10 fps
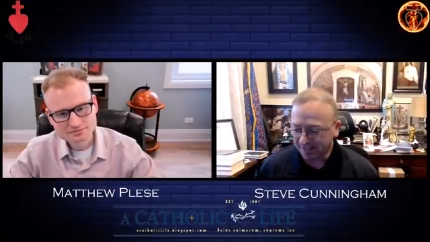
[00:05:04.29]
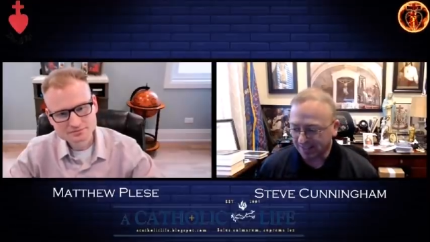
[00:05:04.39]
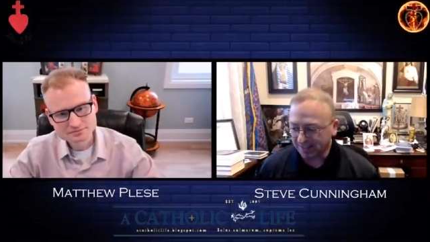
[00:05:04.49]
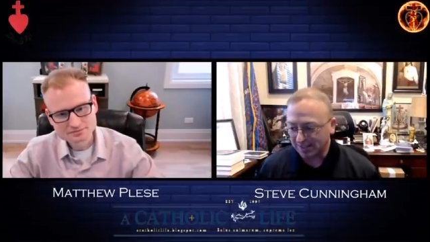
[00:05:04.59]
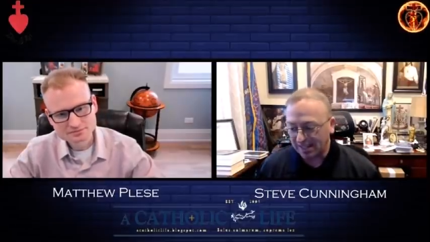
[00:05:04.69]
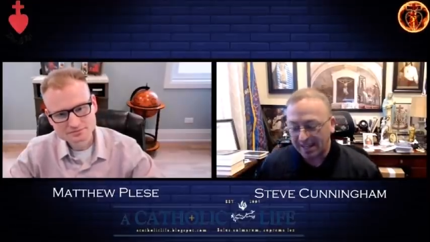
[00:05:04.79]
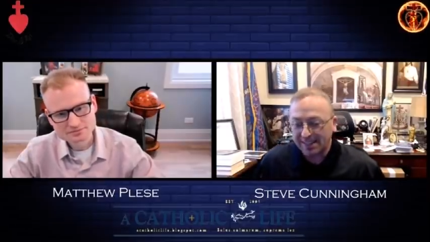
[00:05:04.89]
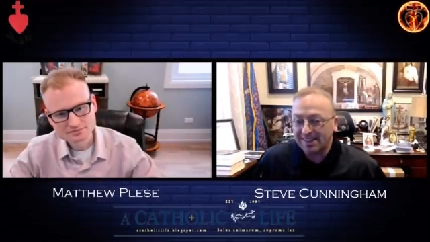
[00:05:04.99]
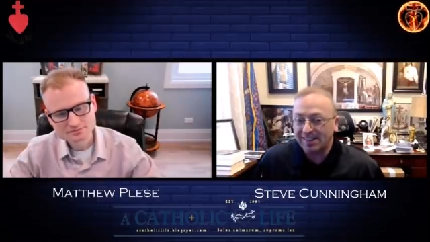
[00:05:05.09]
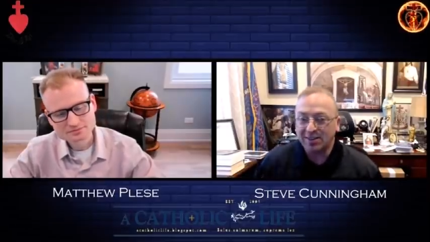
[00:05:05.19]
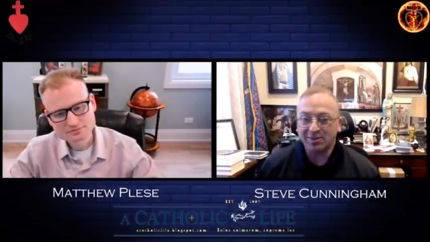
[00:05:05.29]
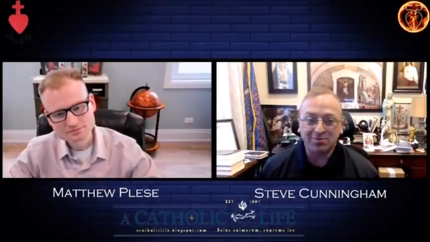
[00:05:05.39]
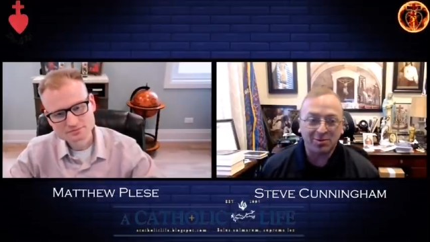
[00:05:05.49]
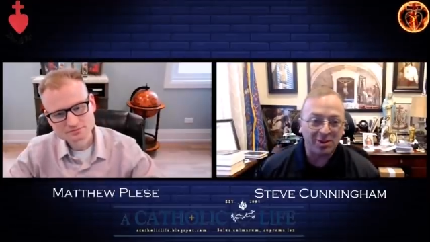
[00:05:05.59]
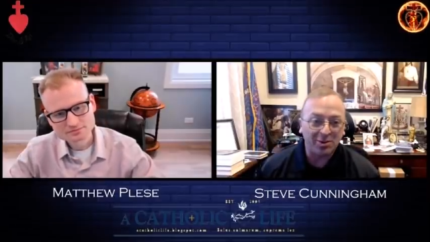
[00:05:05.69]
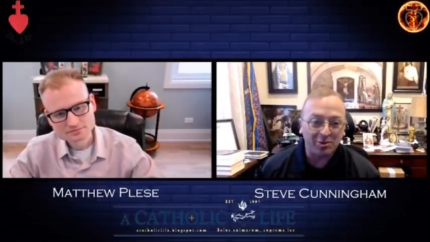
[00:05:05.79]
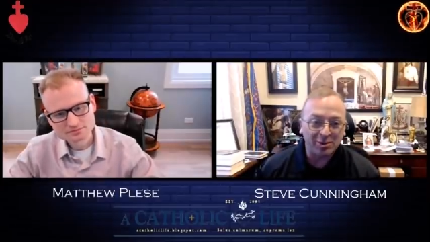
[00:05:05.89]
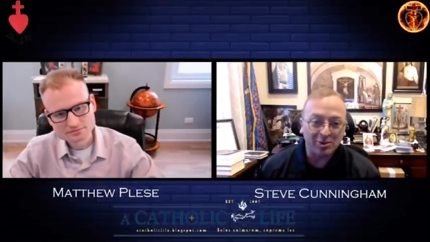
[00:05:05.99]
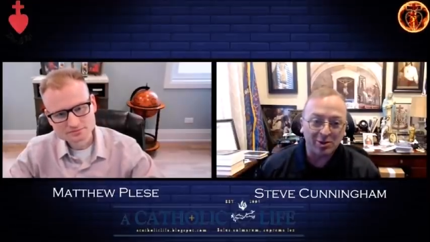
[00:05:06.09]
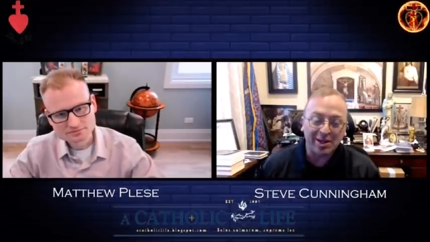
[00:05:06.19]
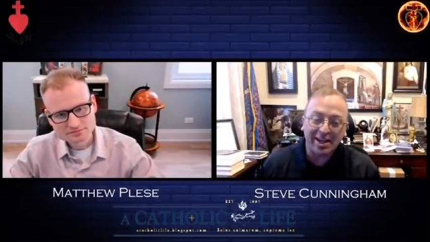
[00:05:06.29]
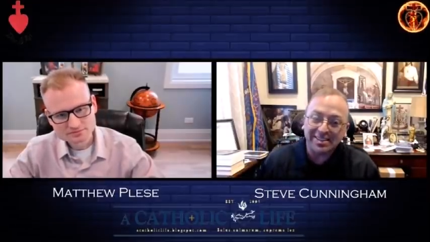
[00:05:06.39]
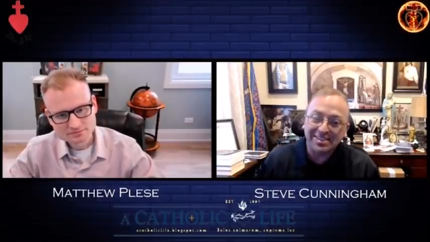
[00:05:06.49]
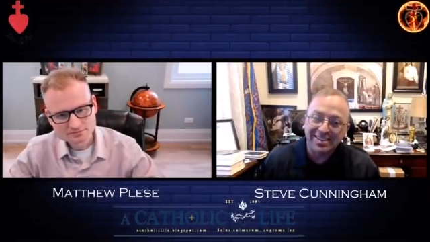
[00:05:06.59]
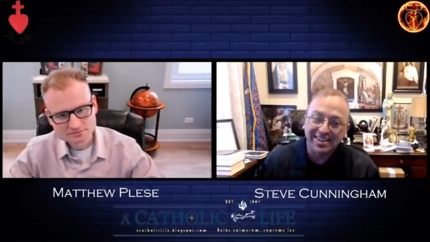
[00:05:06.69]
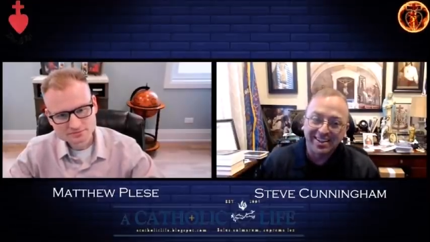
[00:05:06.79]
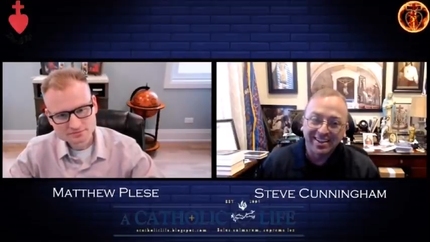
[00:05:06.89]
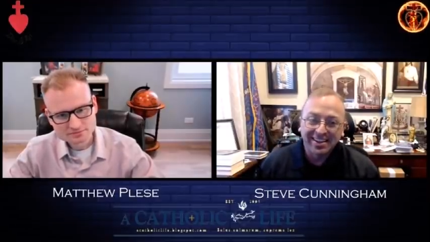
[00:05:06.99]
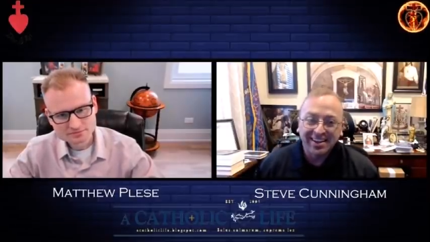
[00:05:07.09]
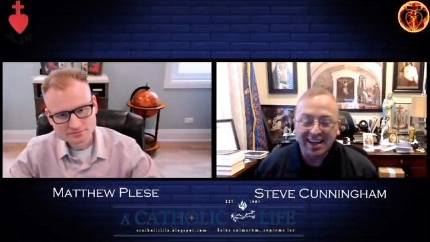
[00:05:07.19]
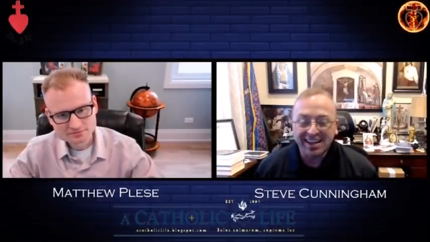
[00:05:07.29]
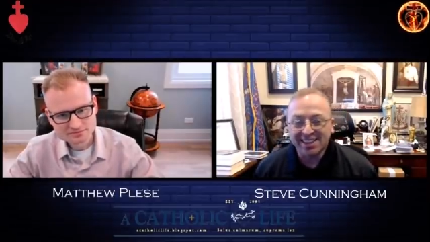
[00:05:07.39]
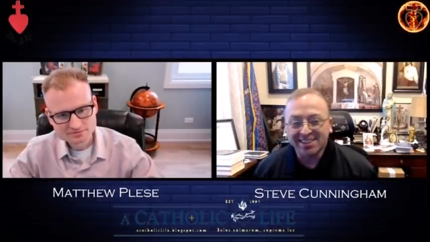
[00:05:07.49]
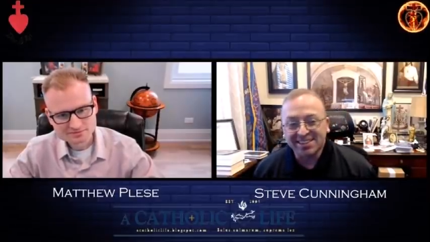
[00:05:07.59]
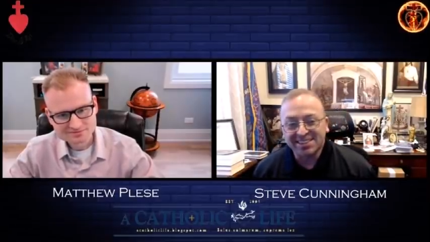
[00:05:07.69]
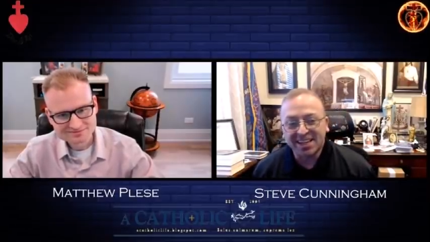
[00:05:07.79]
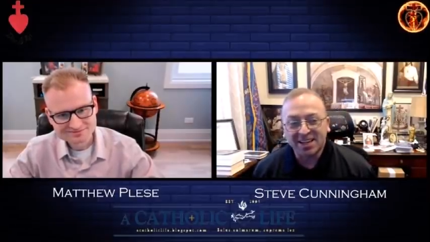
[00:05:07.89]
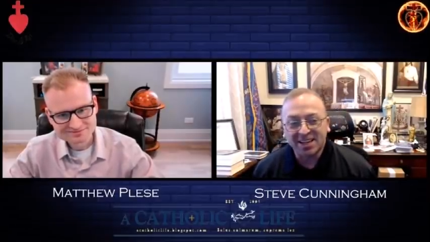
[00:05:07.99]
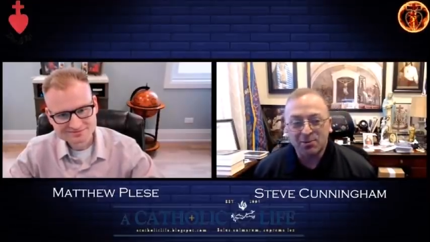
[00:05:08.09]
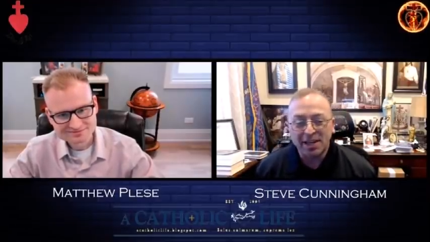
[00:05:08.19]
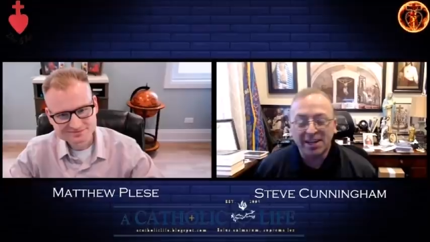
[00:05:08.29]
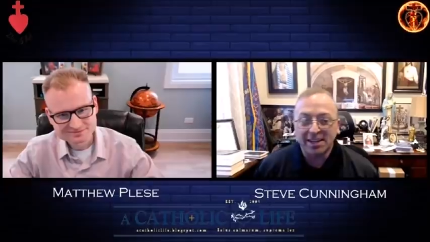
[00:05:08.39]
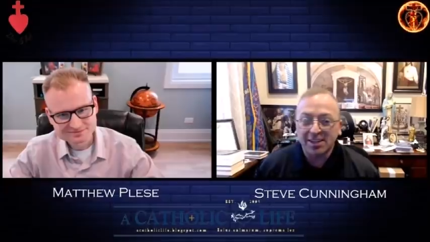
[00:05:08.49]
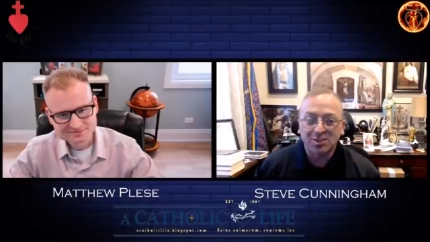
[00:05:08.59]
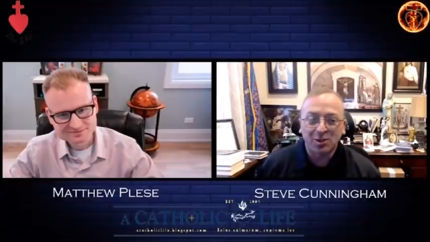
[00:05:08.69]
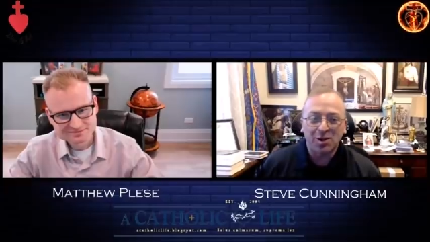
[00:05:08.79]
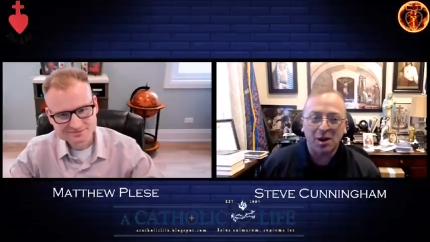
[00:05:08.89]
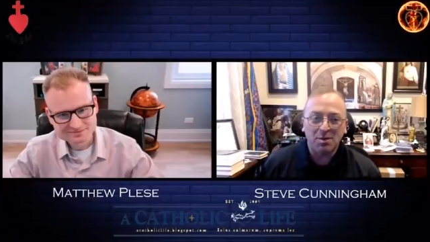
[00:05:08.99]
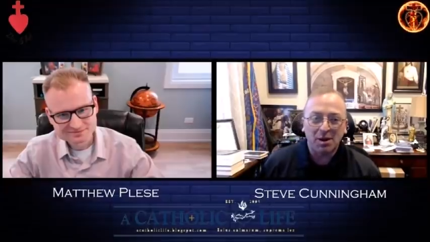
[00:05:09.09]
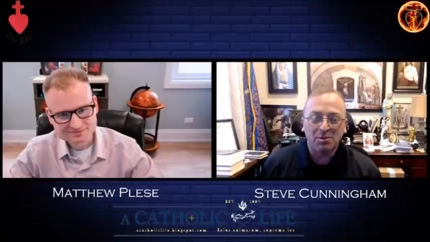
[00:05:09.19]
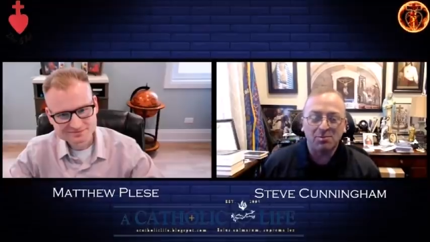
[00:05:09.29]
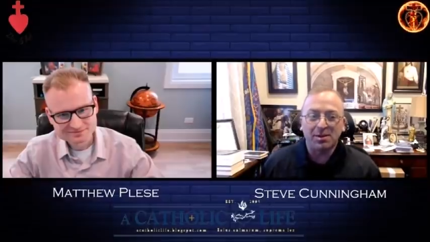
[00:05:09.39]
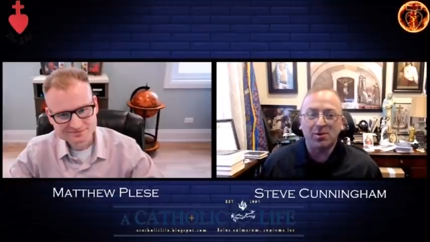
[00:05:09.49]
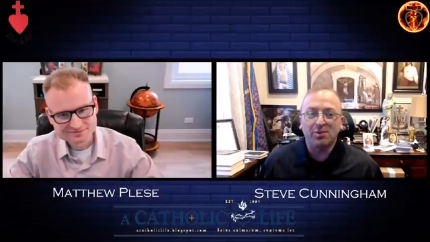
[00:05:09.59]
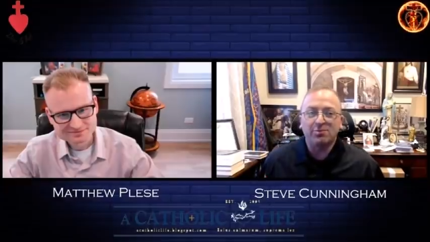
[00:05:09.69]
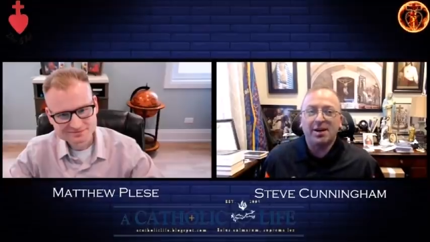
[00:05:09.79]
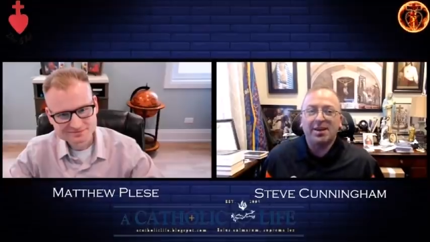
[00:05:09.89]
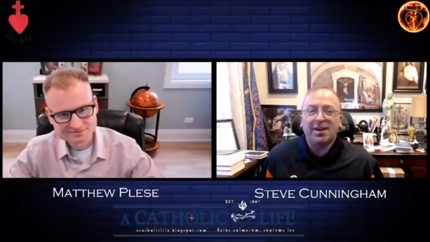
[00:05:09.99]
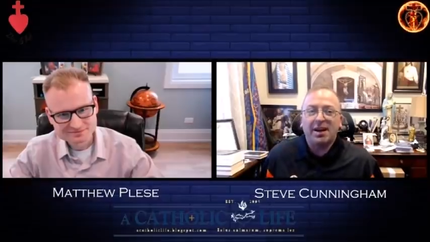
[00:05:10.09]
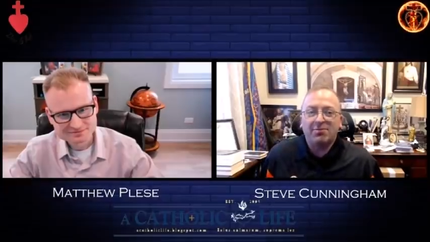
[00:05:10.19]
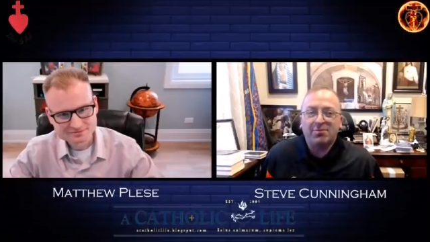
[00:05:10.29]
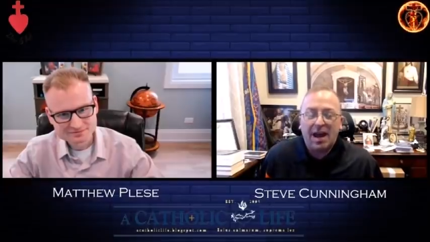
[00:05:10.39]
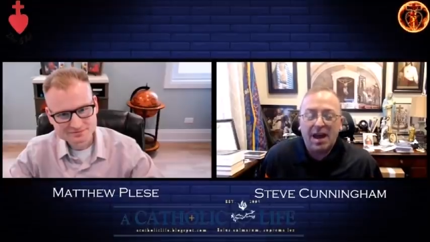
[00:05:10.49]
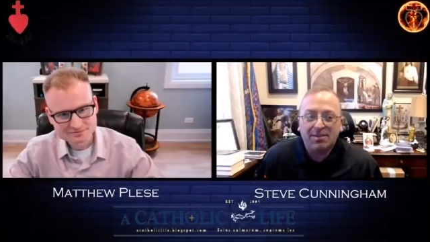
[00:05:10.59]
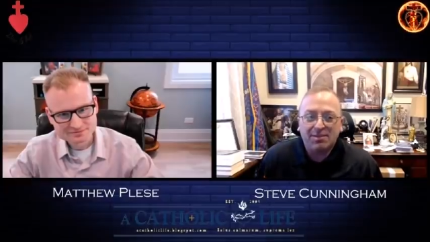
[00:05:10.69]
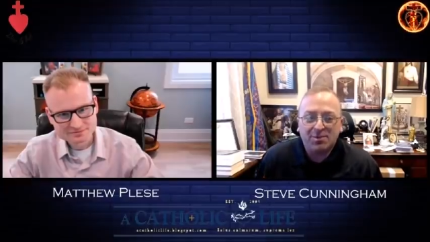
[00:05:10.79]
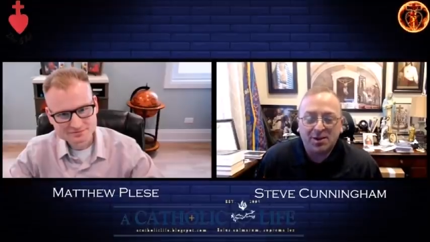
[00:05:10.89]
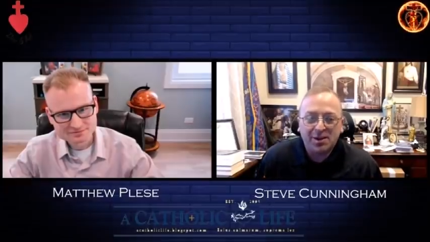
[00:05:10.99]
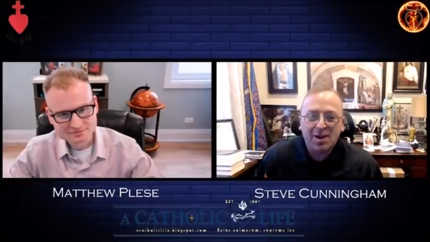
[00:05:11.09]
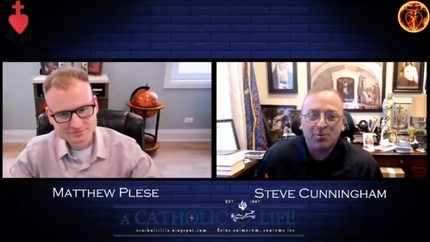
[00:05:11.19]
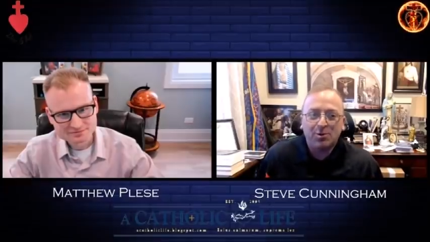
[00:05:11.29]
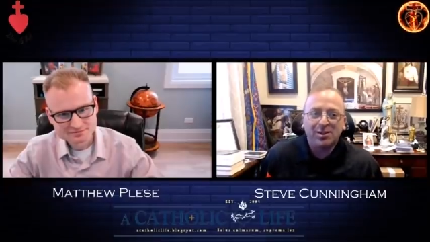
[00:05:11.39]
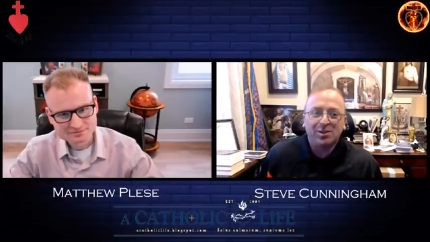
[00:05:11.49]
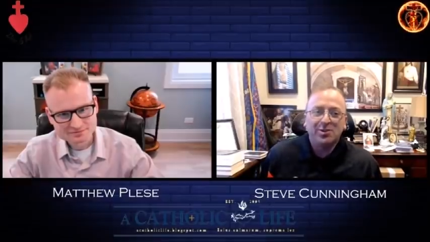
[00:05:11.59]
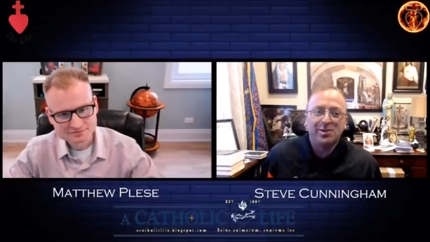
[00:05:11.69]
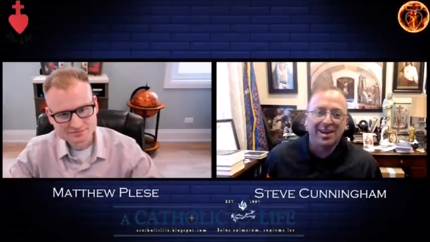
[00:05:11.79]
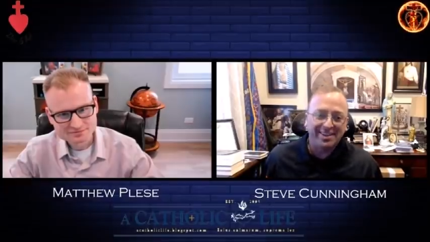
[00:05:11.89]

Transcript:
Speaker 1: And he goes, I, you know, from the Novus Ordo guys, I get to the second week, and they're still coming up to me going, Father, I f- I haven't figured out what to do yet.